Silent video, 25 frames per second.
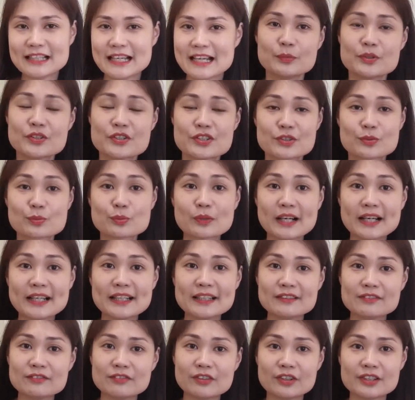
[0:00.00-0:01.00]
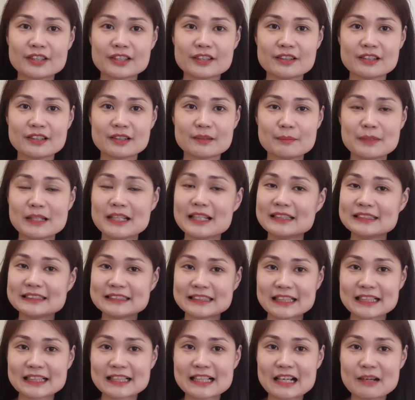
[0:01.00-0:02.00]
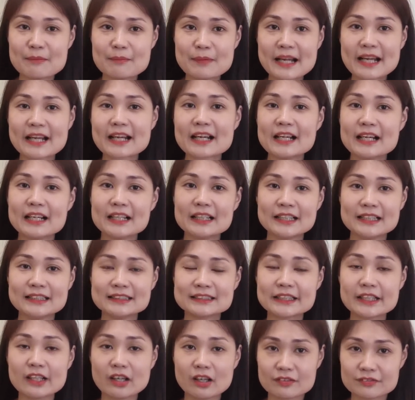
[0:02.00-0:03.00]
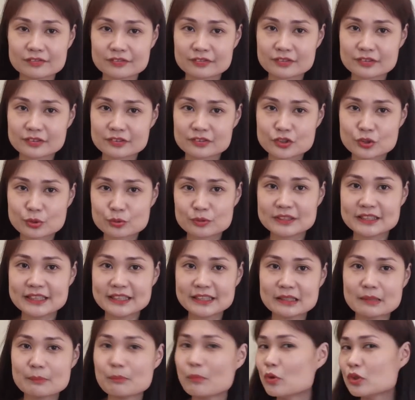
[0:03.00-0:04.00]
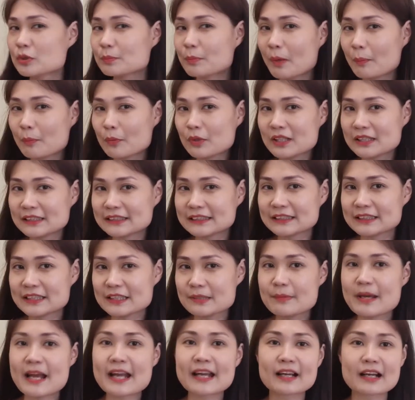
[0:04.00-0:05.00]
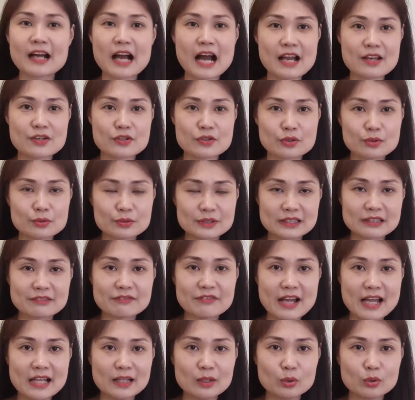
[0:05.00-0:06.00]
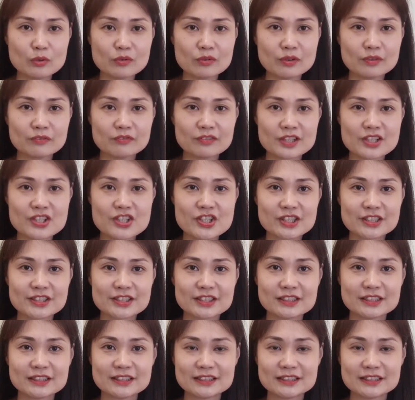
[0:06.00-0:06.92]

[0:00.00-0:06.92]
which is why for the Balenciaga bag, instead of choosing the most popular city bag, I chose the Velo version.